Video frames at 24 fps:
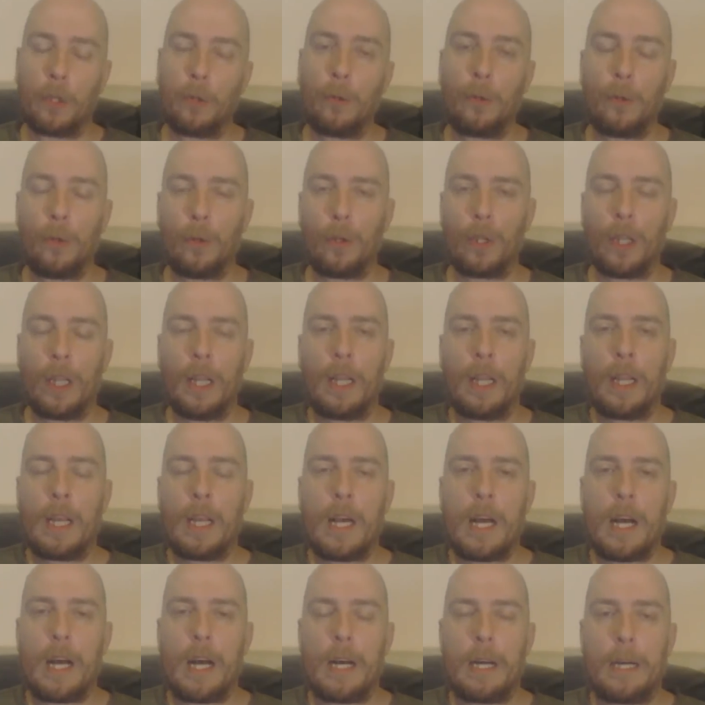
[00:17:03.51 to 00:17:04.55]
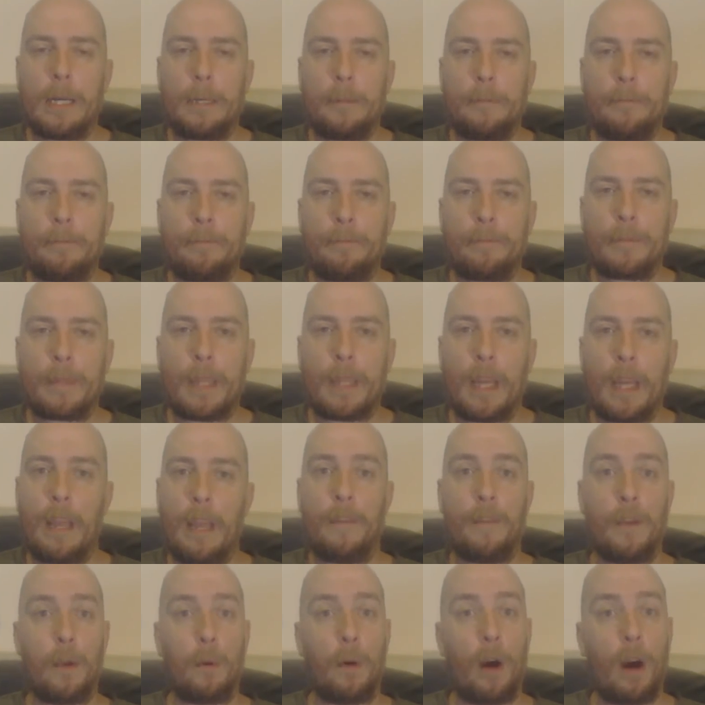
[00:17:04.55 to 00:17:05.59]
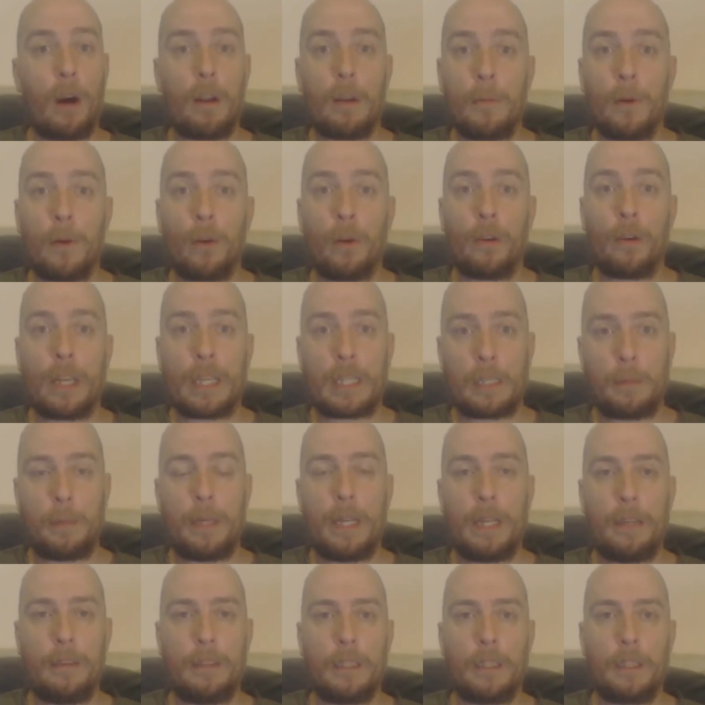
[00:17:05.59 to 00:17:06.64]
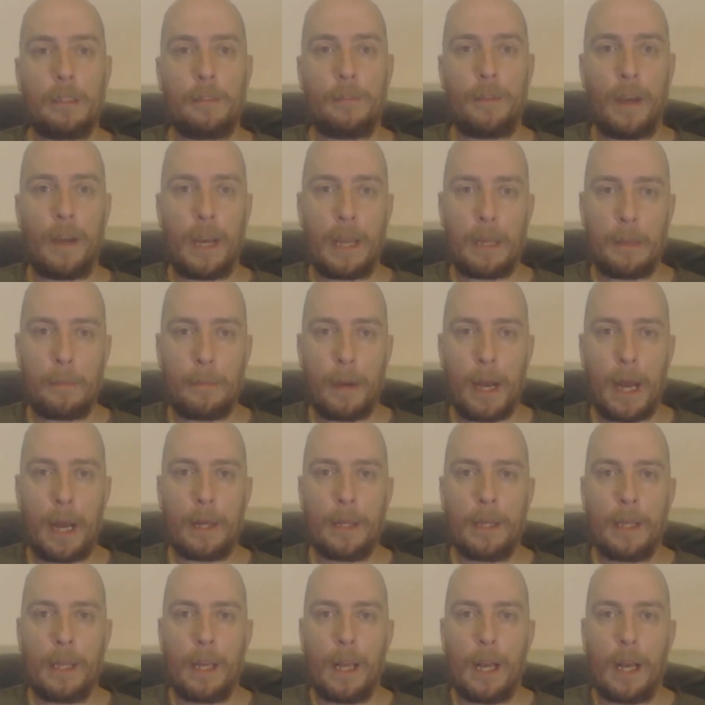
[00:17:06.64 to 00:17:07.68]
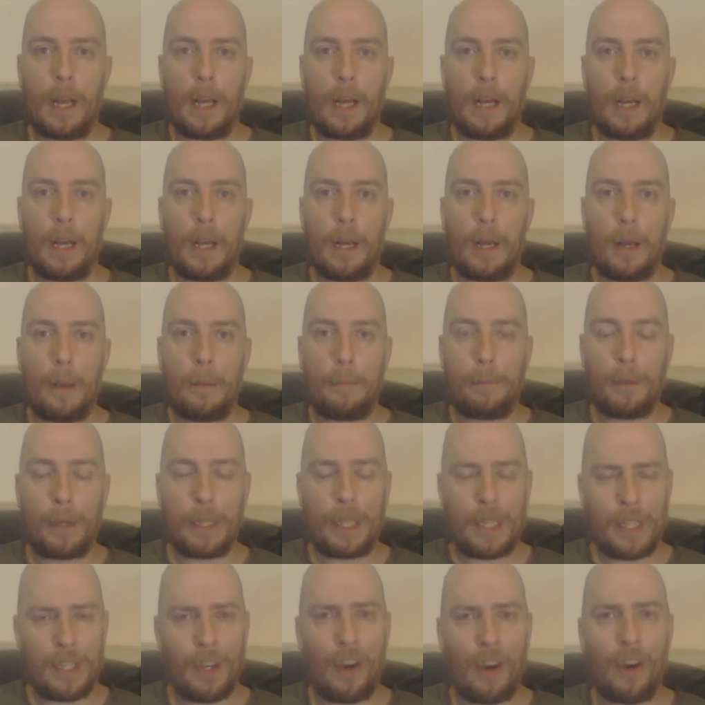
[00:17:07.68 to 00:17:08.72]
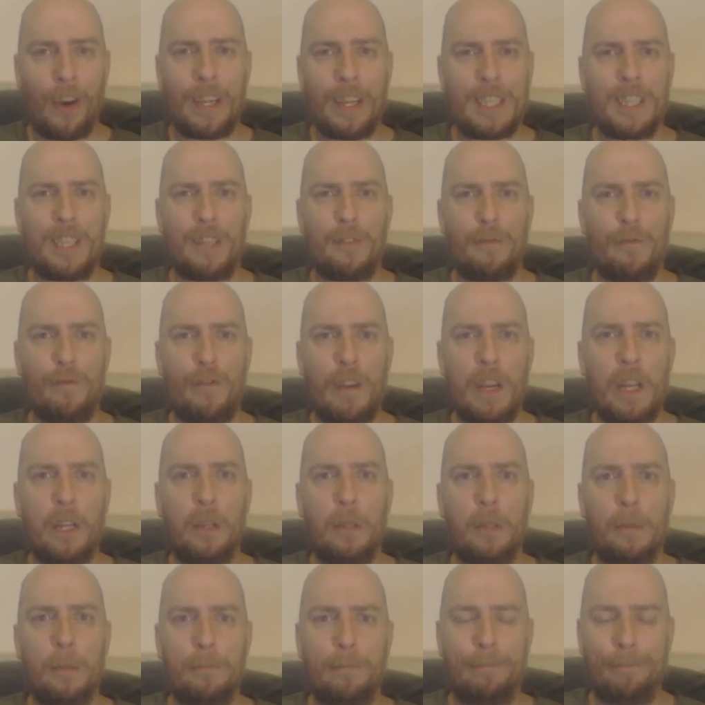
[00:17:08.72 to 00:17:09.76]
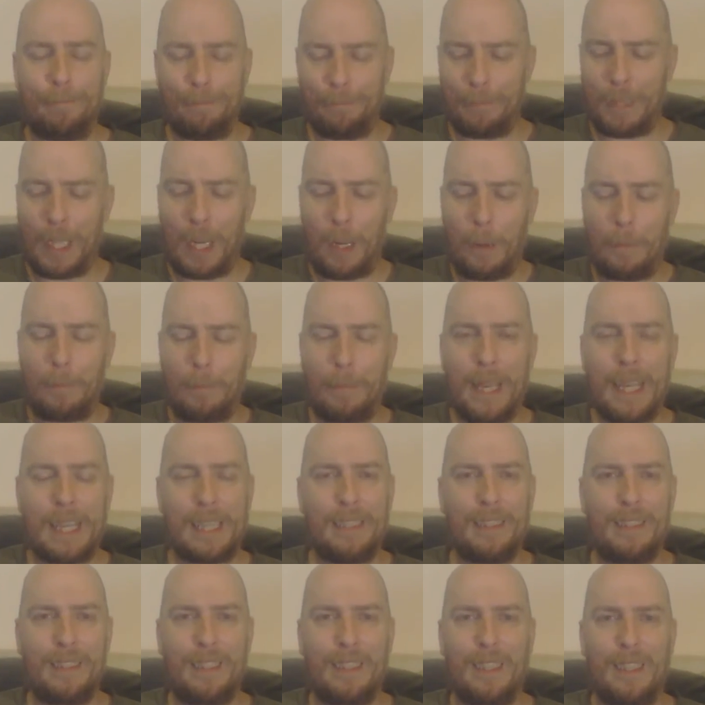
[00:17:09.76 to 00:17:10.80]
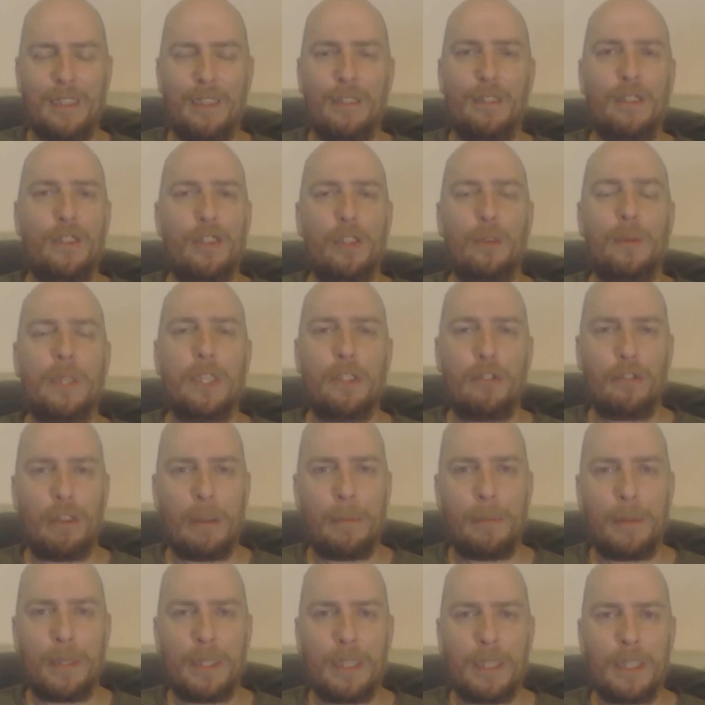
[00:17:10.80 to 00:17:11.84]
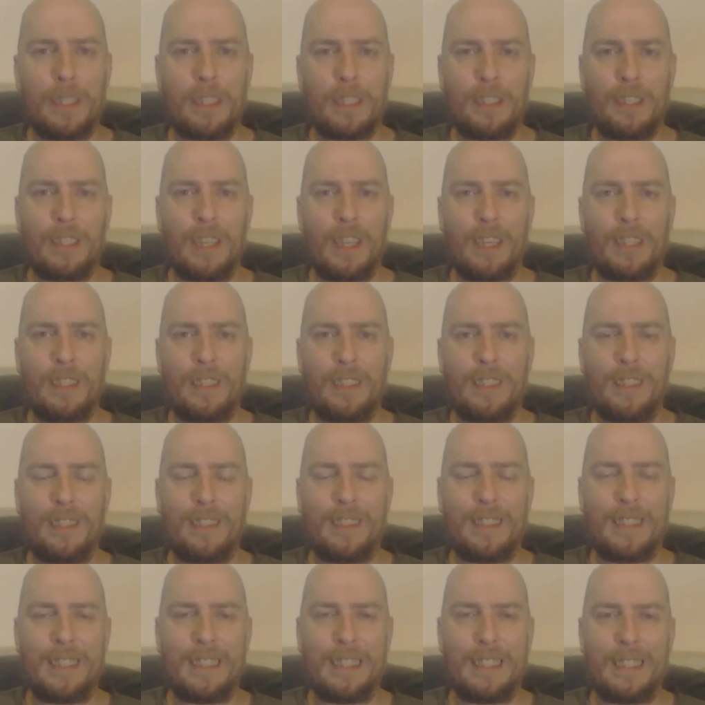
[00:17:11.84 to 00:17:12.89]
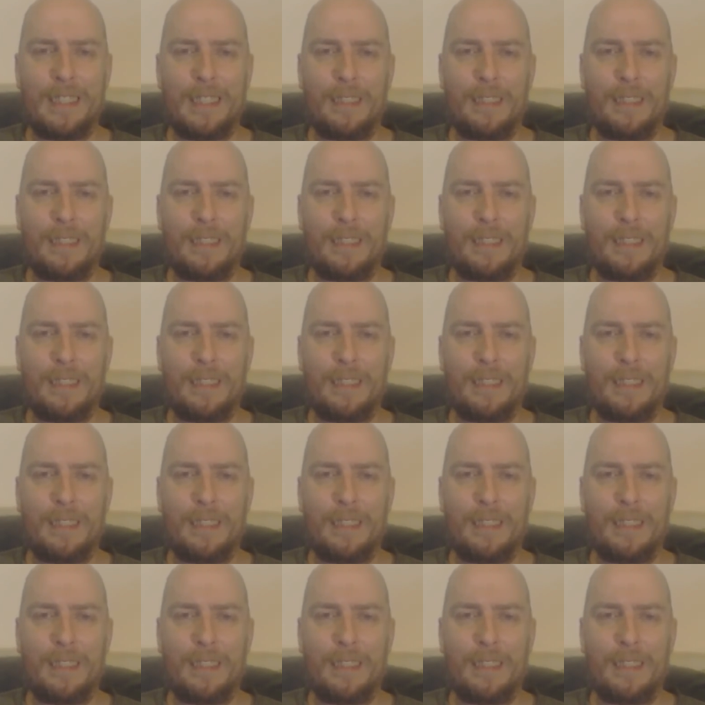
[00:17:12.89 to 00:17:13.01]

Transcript: at all. If you are a more experienced vapor, but you're not into the real, big, doing drippers and